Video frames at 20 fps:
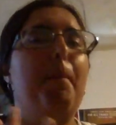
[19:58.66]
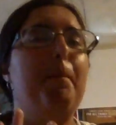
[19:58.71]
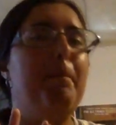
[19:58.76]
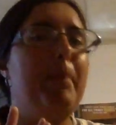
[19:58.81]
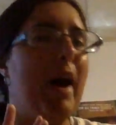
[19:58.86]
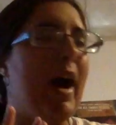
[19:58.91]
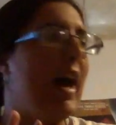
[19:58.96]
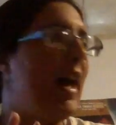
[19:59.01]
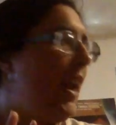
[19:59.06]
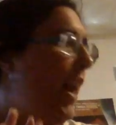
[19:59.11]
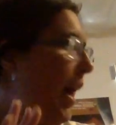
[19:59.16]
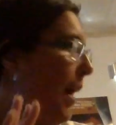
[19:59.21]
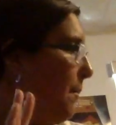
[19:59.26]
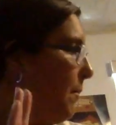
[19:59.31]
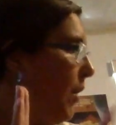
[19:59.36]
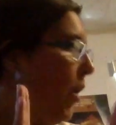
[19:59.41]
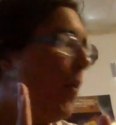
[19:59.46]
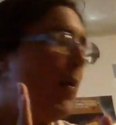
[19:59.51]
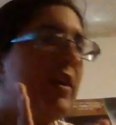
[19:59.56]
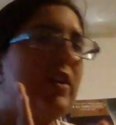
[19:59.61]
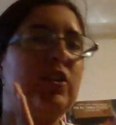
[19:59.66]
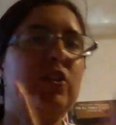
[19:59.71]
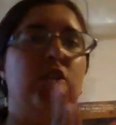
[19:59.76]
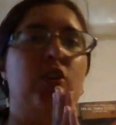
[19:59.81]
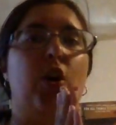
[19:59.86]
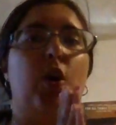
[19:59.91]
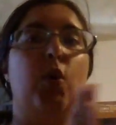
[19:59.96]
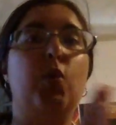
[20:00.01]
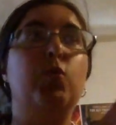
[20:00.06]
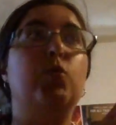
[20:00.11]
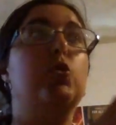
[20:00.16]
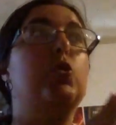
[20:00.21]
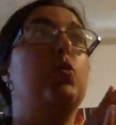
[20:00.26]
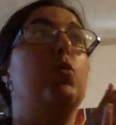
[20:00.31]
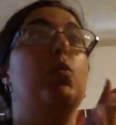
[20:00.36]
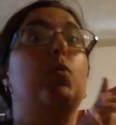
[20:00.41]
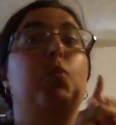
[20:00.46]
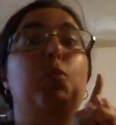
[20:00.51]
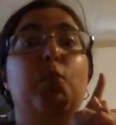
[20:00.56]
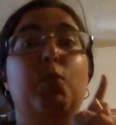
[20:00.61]
But I'm going to go do
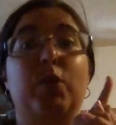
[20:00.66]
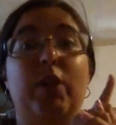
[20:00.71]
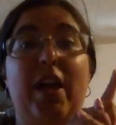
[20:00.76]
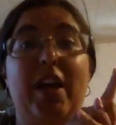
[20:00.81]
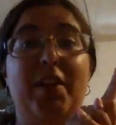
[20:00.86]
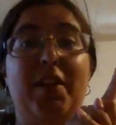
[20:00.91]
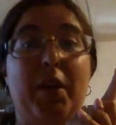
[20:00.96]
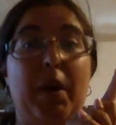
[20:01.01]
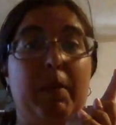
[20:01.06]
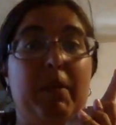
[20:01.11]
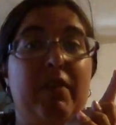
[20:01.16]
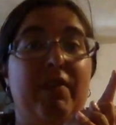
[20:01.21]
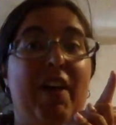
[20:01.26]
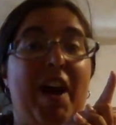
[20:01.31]
play a little bit of